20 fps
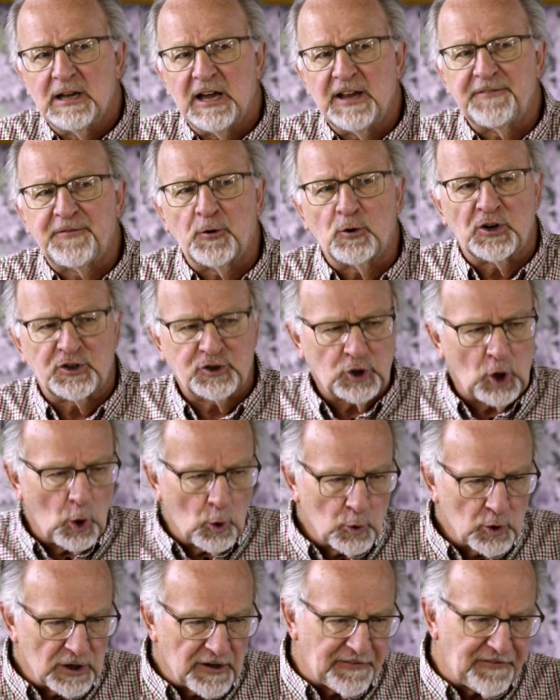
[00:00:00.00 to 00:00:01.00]
And for a
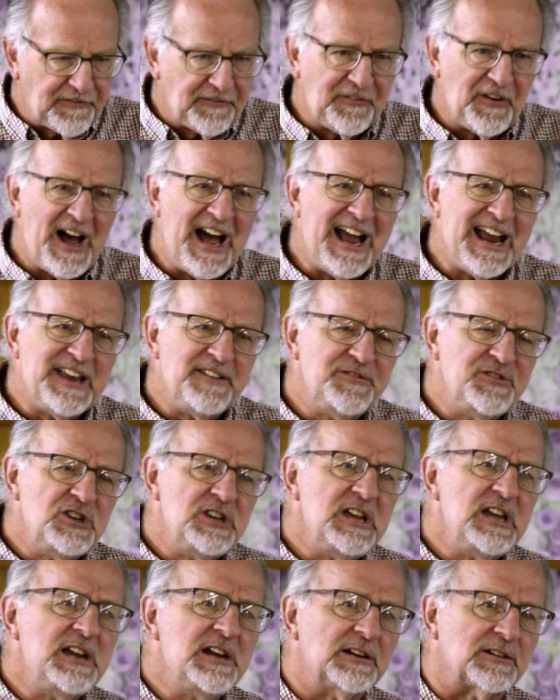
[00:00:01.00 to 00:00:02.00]
total of 5
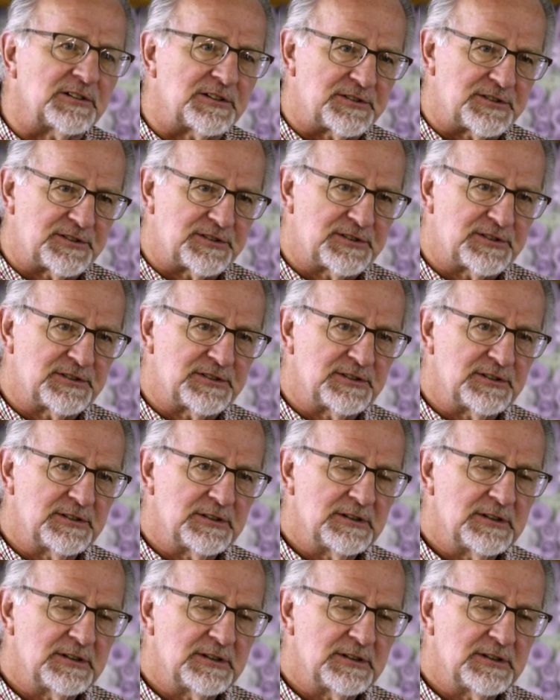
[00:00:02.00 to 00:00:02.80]
years,